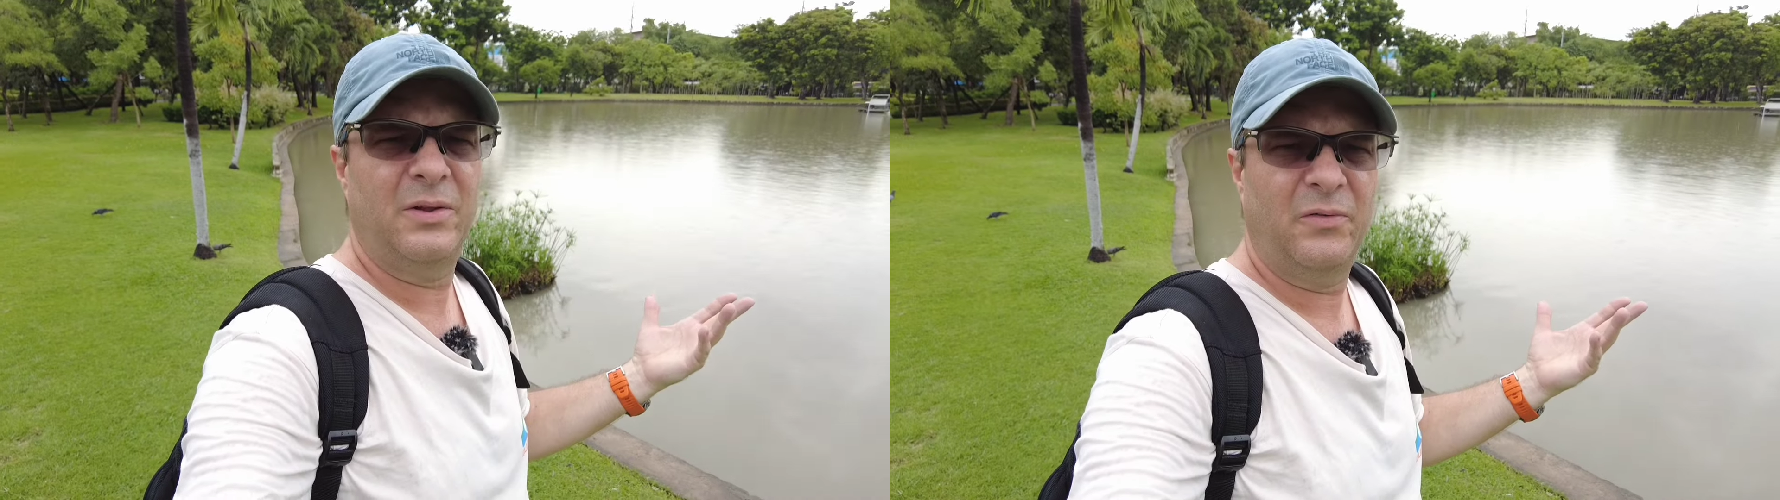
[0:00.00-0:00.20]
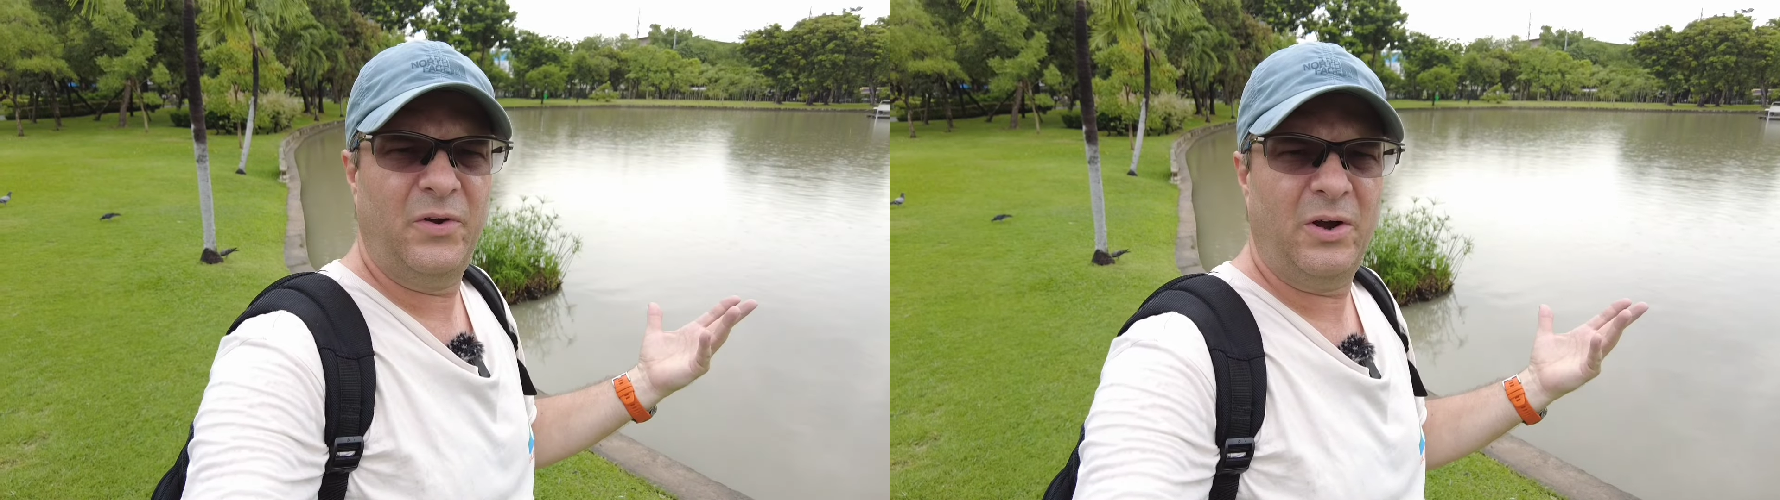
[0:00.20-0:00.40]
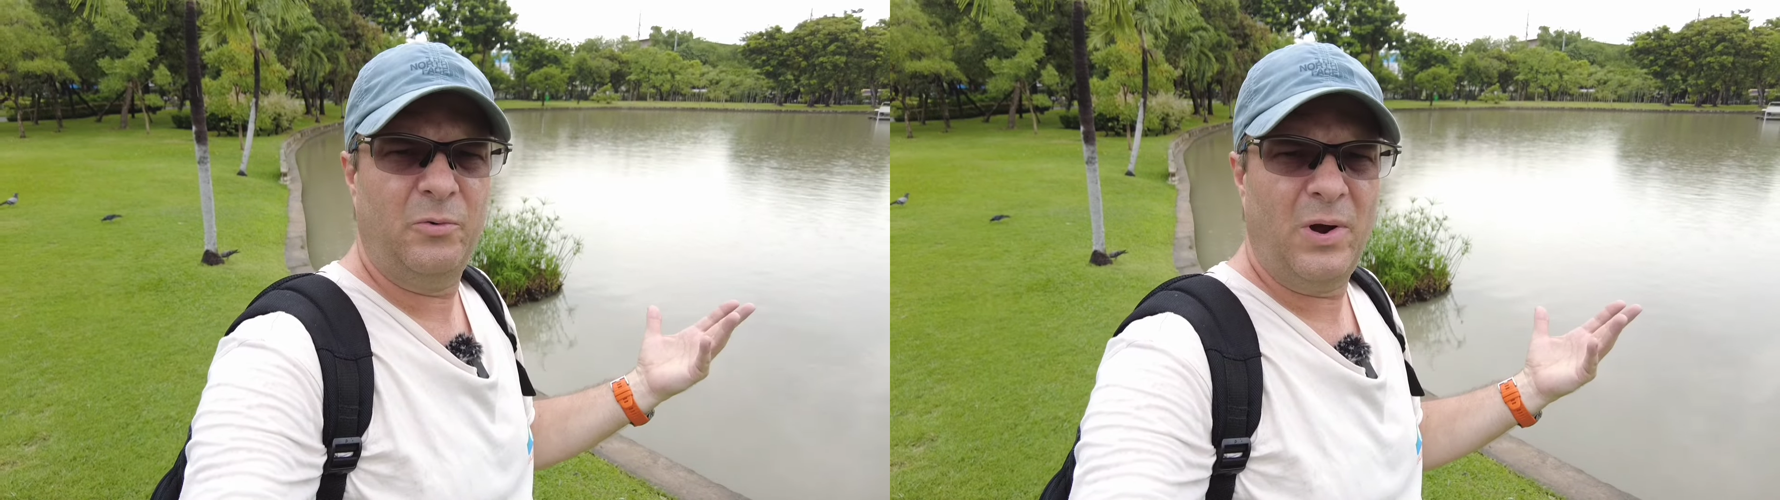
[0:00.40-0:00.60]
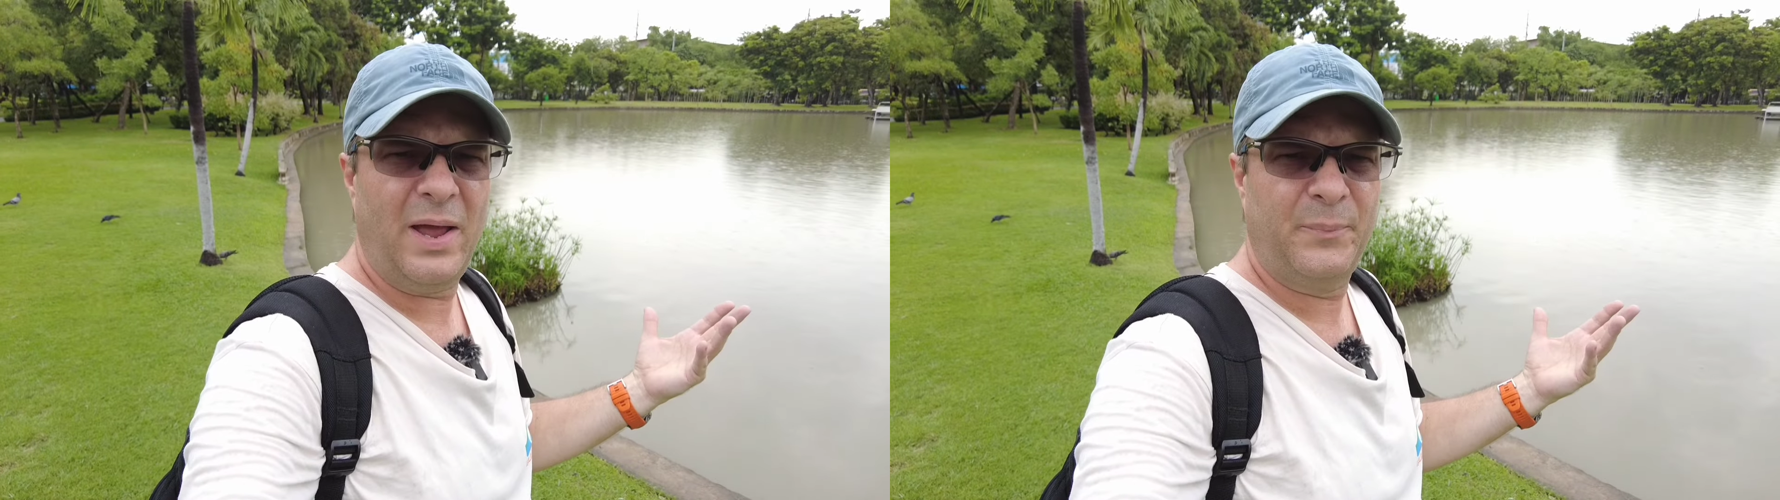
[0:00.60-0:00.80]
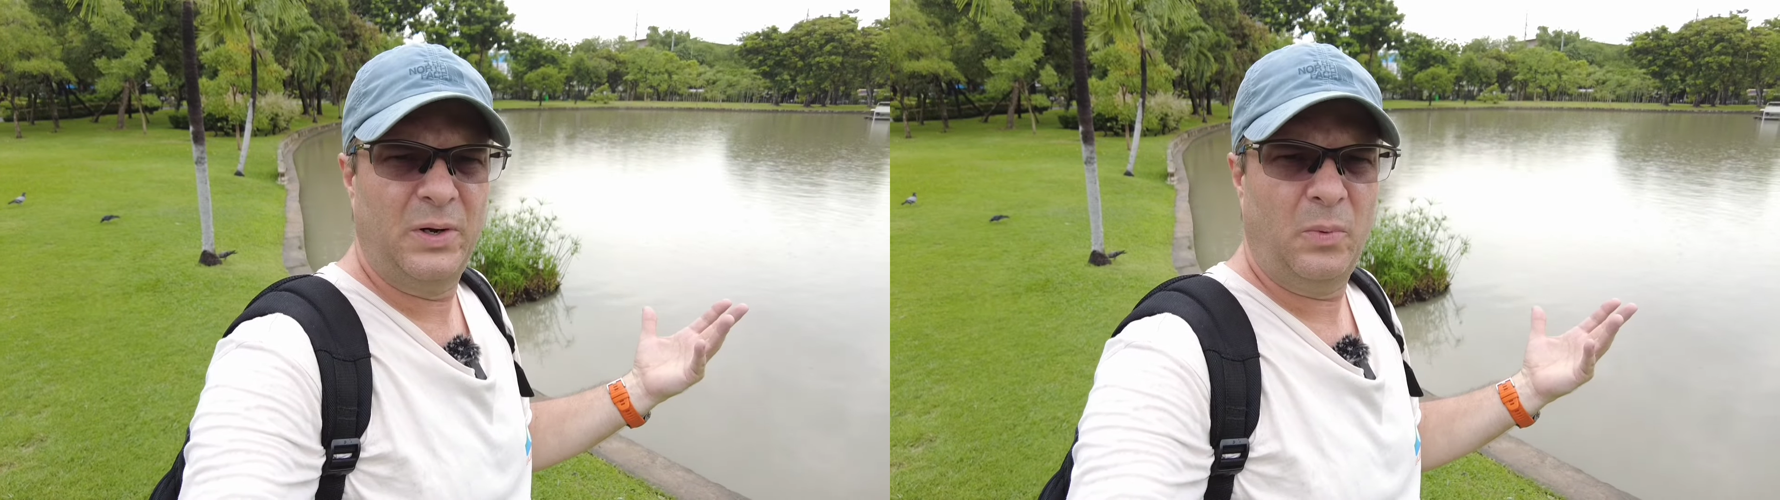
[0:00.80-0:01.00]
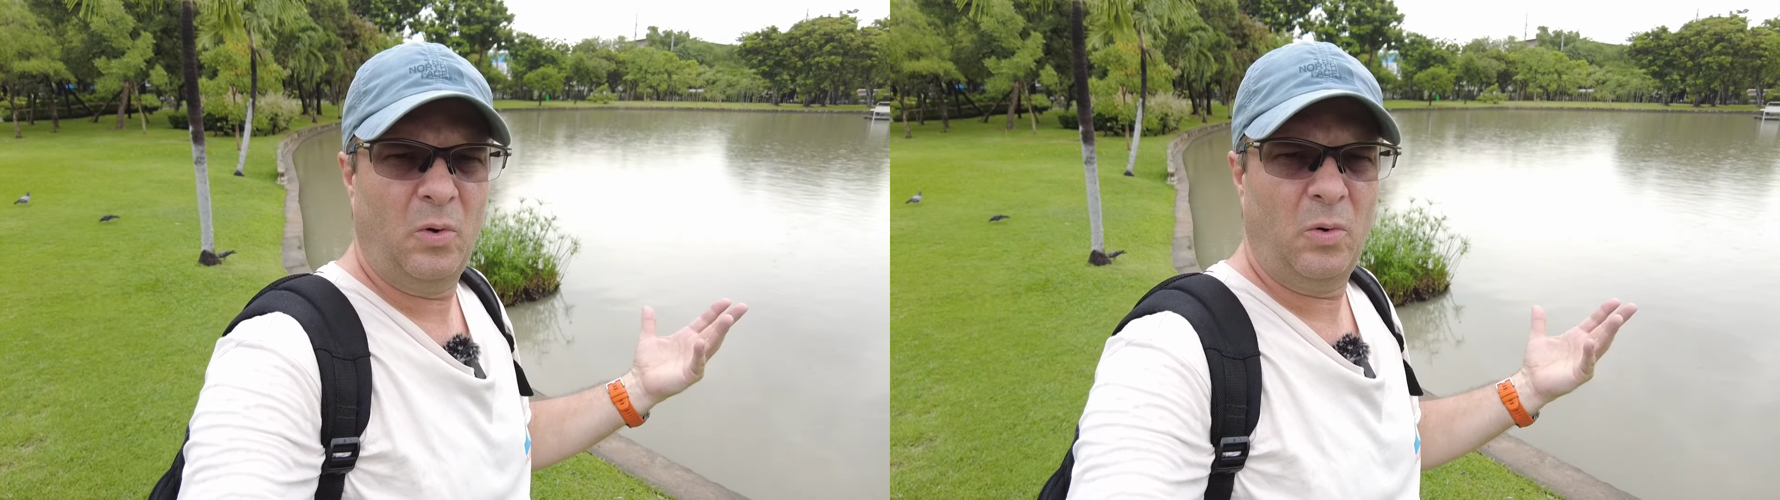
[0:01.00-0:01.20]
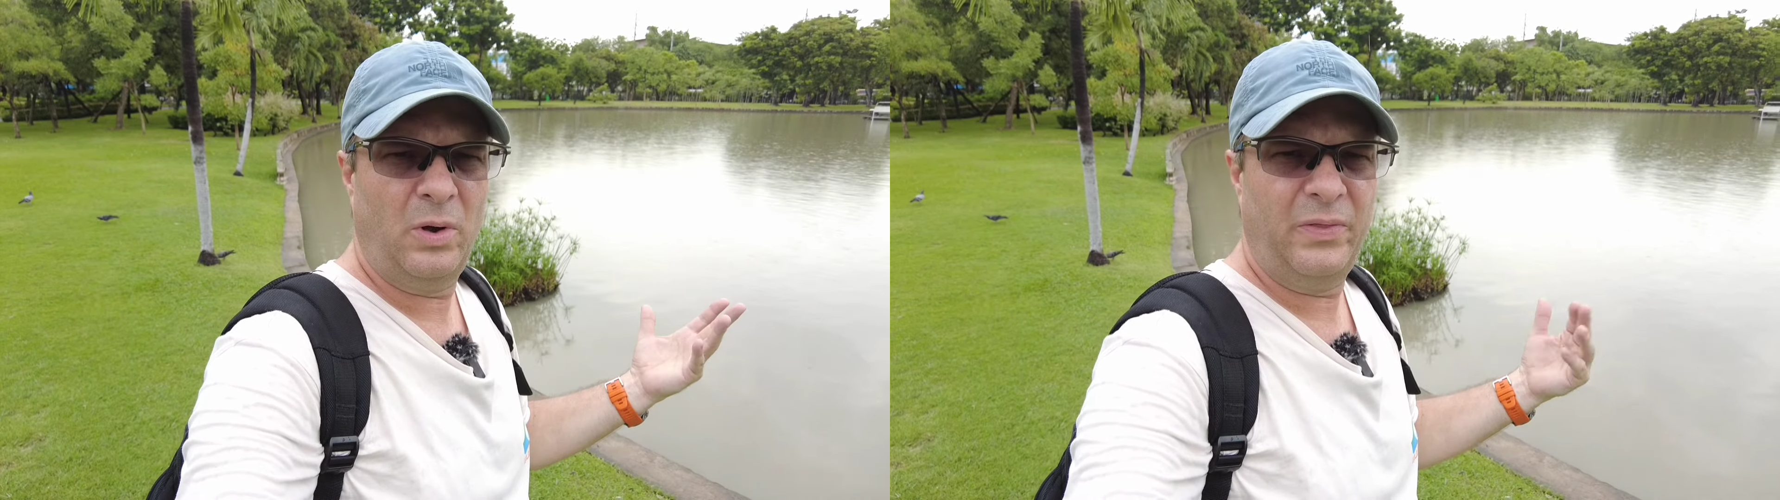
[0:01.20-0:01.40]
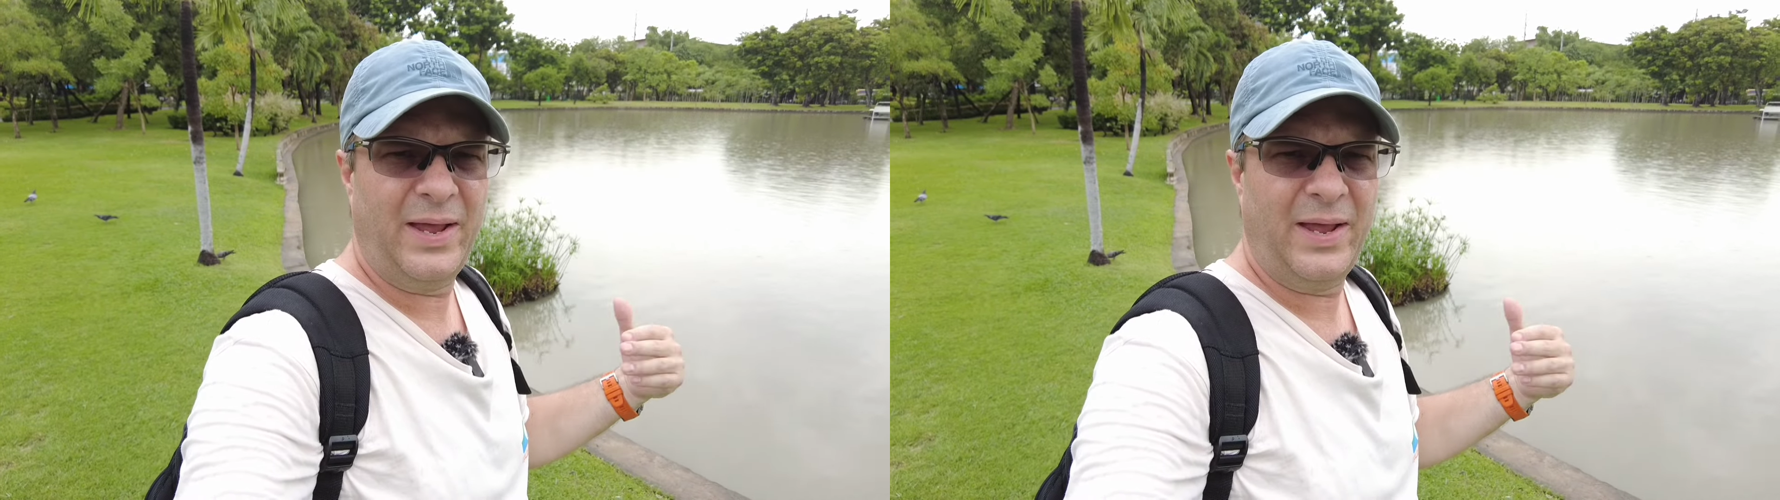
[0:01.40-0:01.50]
they're very reputable.